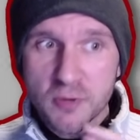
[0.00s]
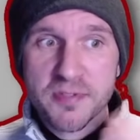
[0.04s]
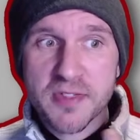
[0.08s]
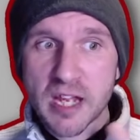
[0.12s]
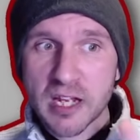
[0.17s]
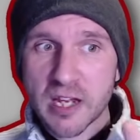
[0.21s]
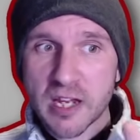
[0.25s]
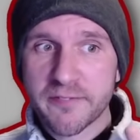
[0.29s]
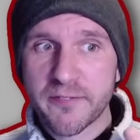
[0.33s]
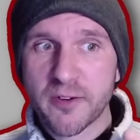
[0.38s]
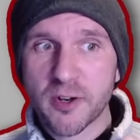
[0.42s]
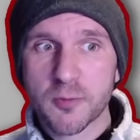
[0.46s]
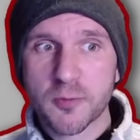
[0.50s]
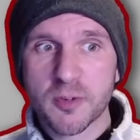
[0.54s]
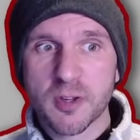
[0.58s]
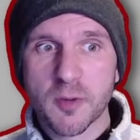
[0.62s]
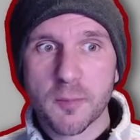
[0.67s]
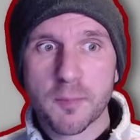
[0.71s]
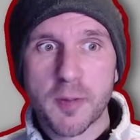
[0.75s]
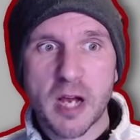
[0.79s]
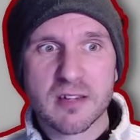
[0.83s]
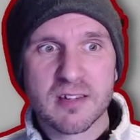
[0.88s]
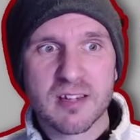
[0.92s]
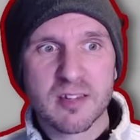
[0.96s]
Thank you for
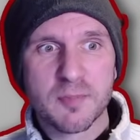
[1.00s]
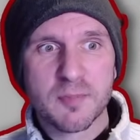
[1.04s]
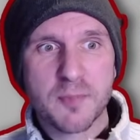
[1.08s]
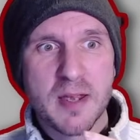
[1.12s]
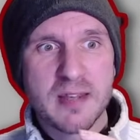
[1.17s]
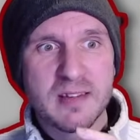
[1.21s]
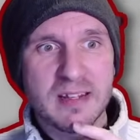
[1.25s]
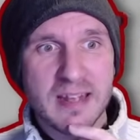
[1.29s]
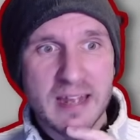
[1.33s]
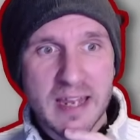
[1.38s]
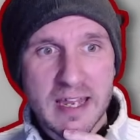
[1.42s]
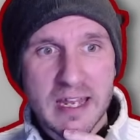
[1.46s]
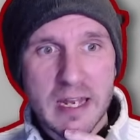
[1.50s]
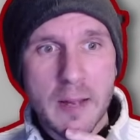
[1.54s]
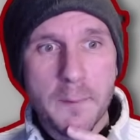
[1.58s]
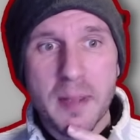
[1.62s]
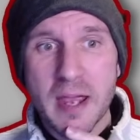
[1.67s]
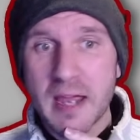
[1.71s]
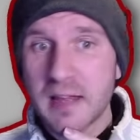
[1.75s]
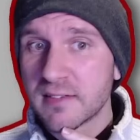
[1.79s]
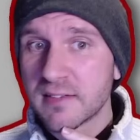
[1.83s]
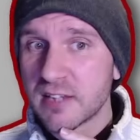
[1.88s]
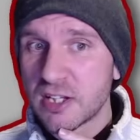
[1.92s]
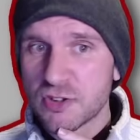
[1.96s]
participating in and
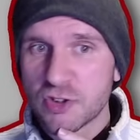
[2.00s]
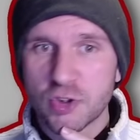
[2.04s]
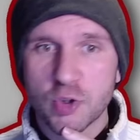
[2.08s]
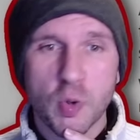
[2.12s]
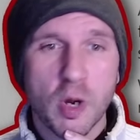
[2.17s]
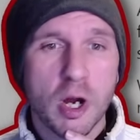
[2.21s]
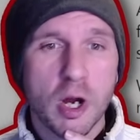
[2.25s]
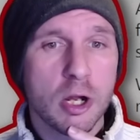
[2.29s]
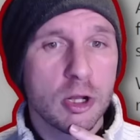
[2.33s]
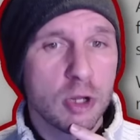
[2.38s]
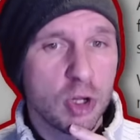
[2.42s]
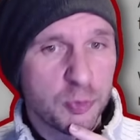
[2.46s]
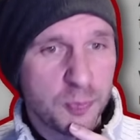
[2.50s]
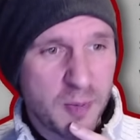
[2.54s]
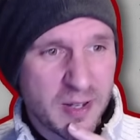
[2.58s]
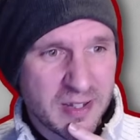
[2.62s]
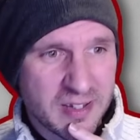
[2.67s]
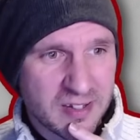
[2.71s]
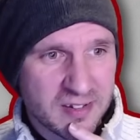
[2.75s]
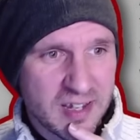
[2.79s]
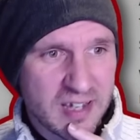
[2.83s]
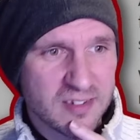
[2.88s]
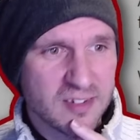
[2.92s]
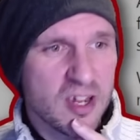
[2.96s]
paying attention to our closed beta
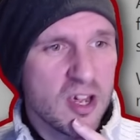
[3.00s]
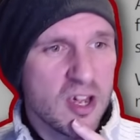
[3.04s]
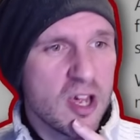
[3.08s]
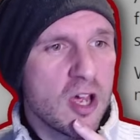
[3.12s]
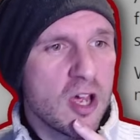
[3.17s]
test.